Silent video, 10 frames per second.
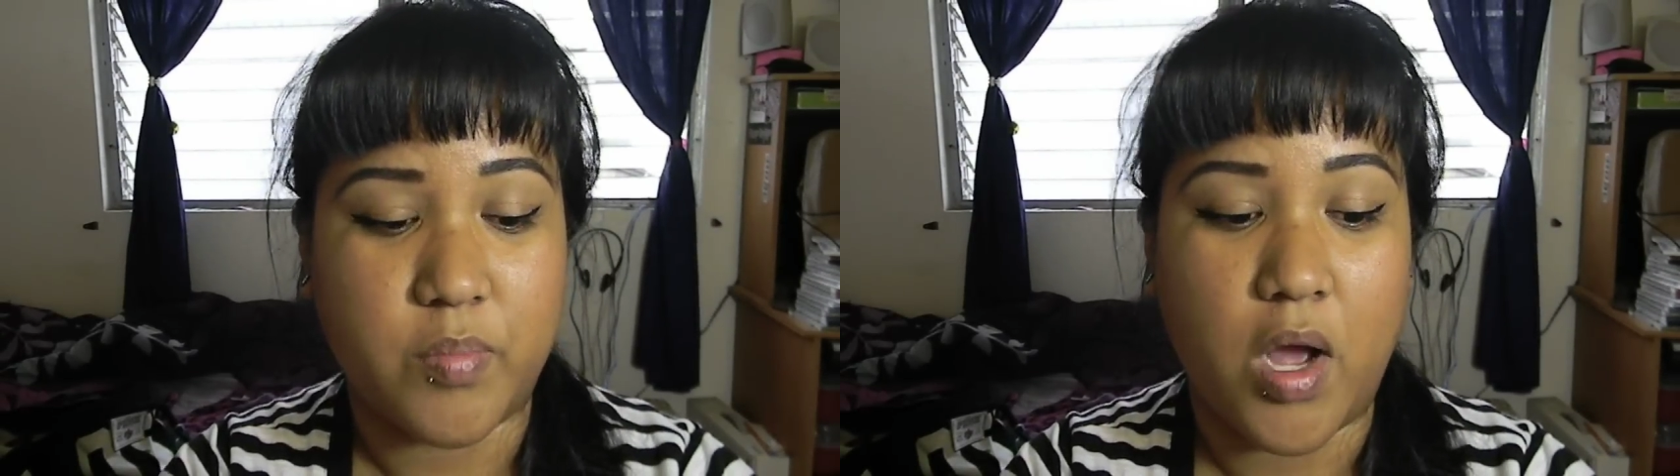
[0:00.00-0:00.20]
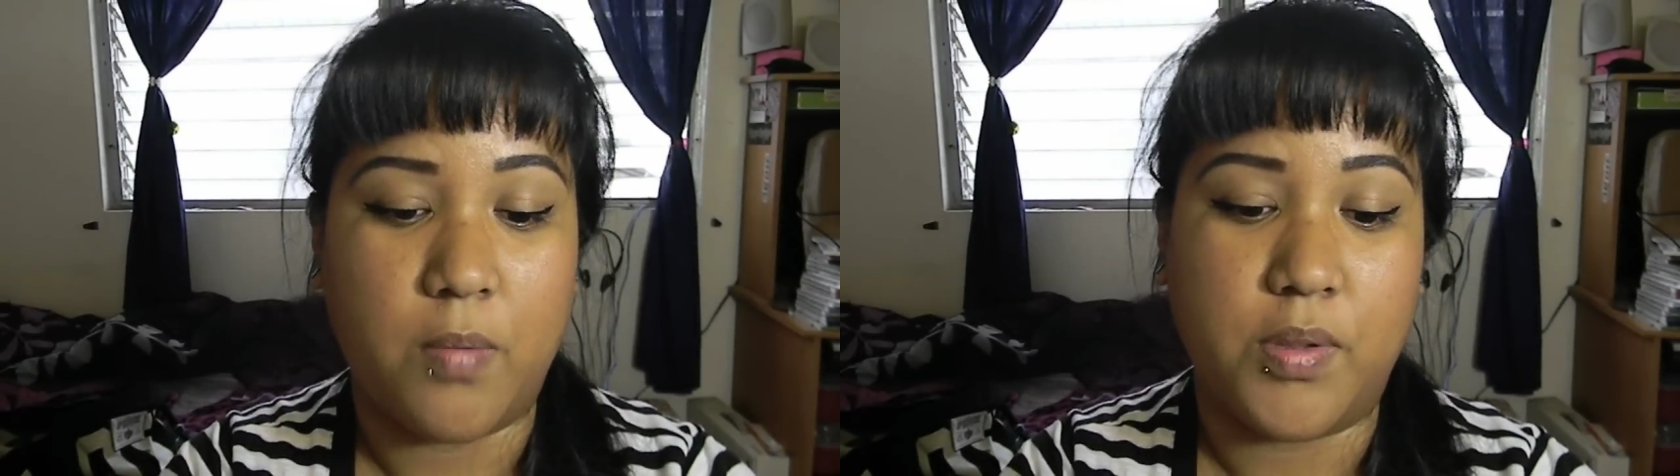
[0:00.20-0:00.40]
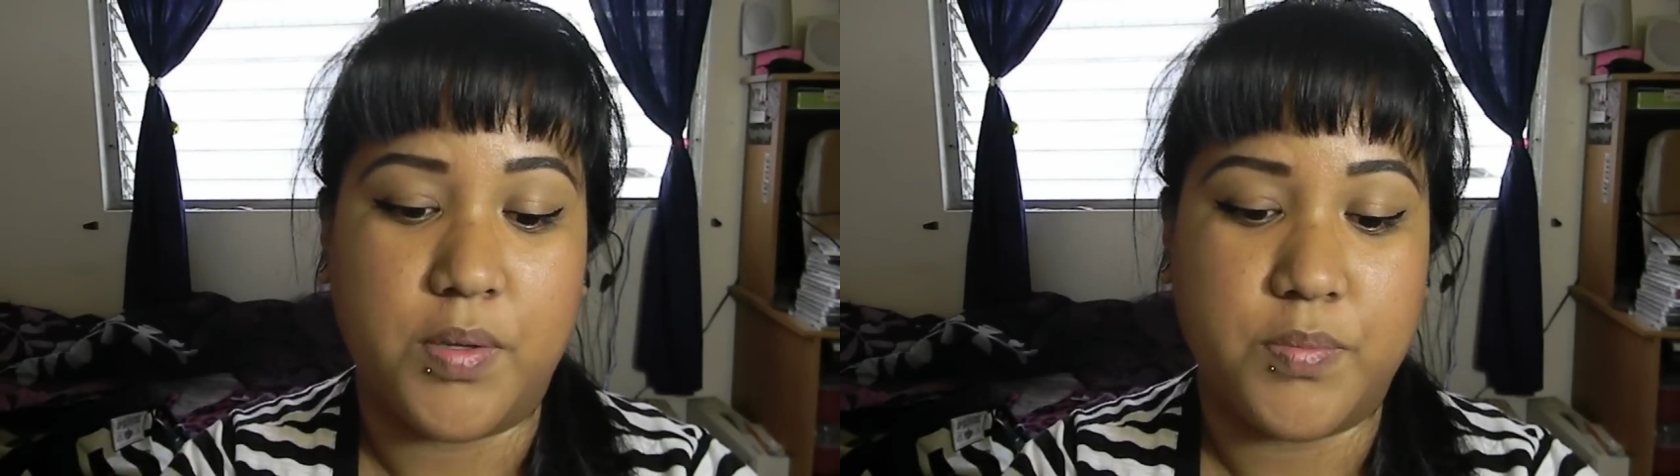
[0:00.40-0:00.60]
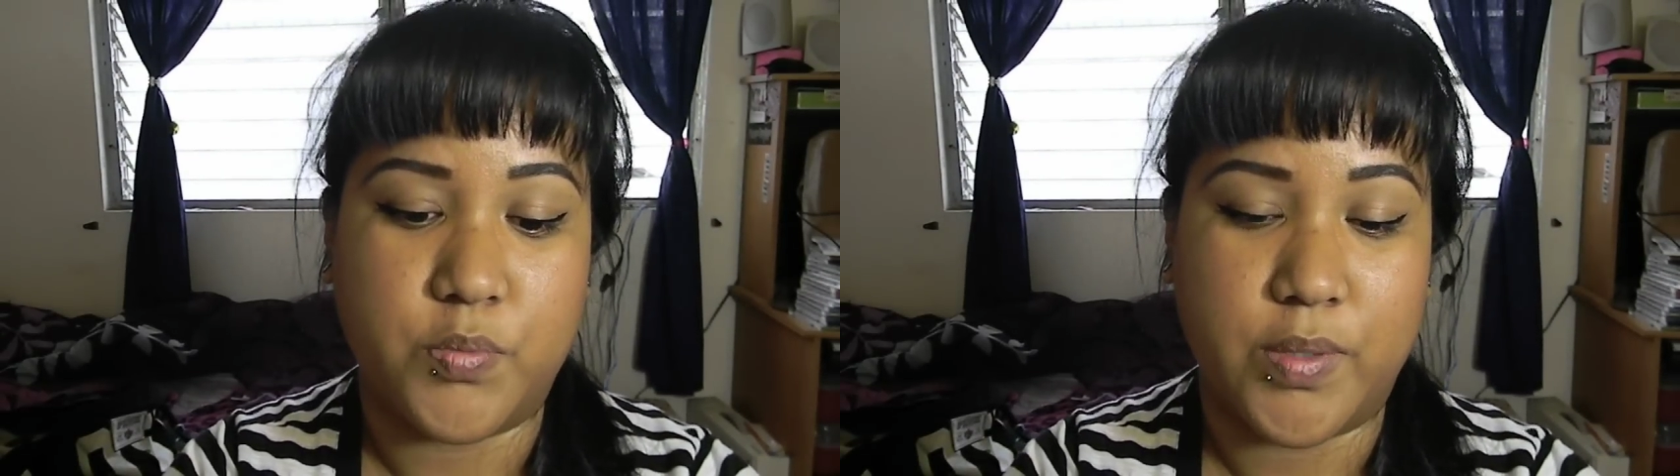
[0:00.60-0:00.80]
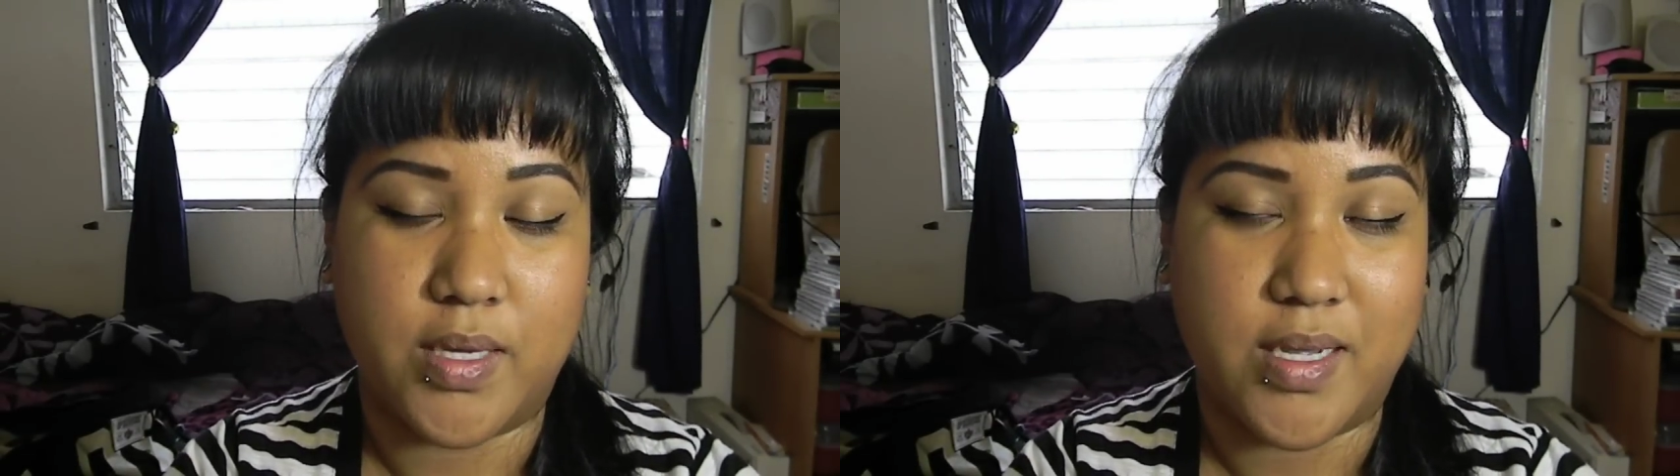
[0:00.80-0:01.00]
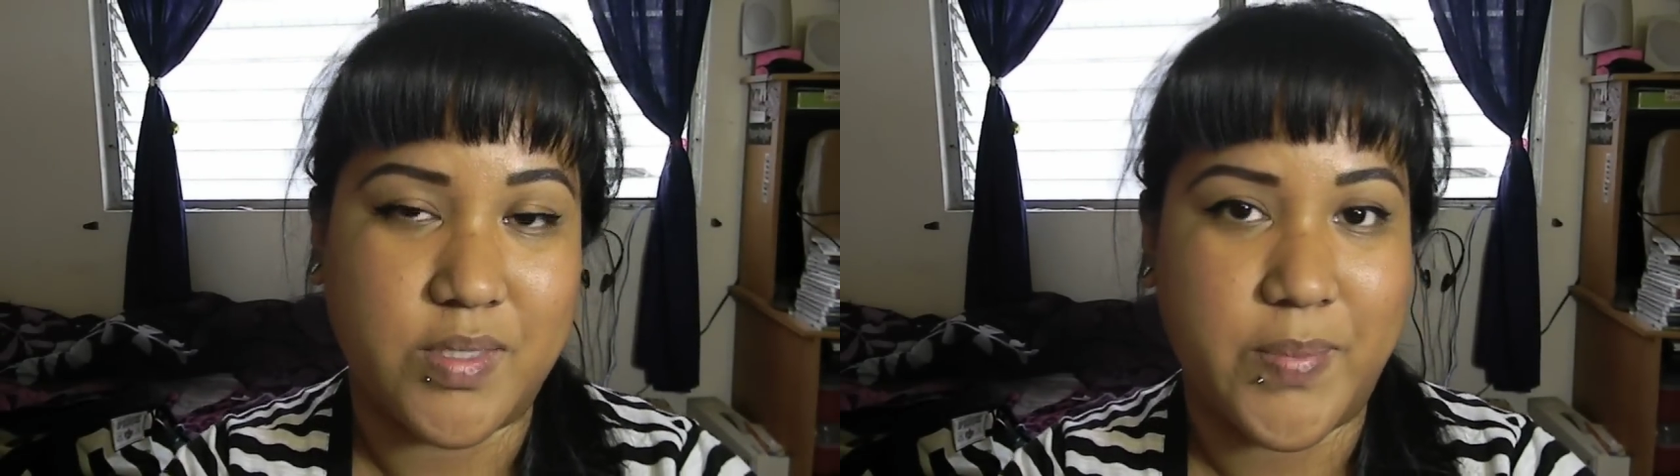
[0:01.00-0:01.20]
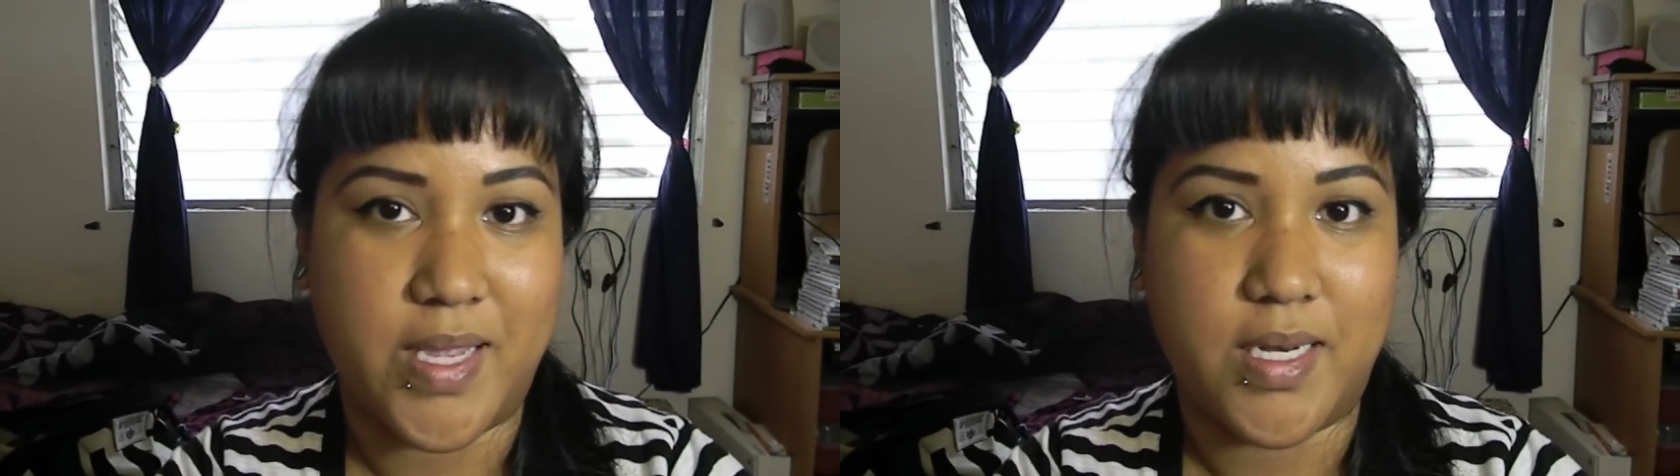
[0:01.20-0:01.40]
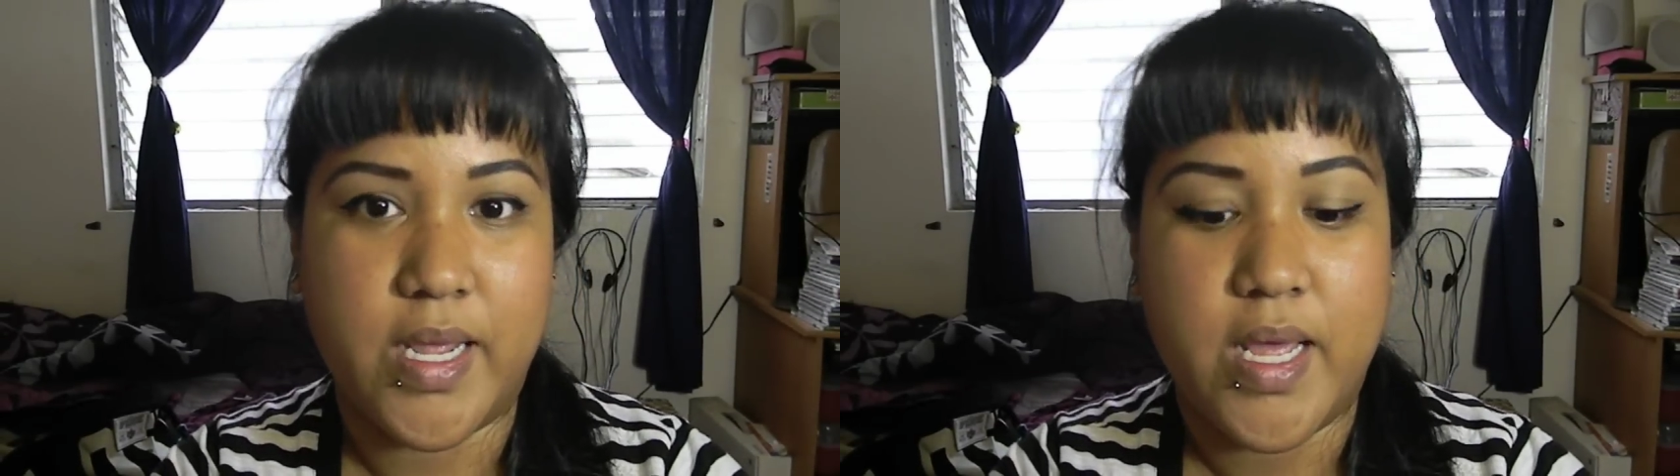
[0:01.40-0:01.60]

problems with the husband,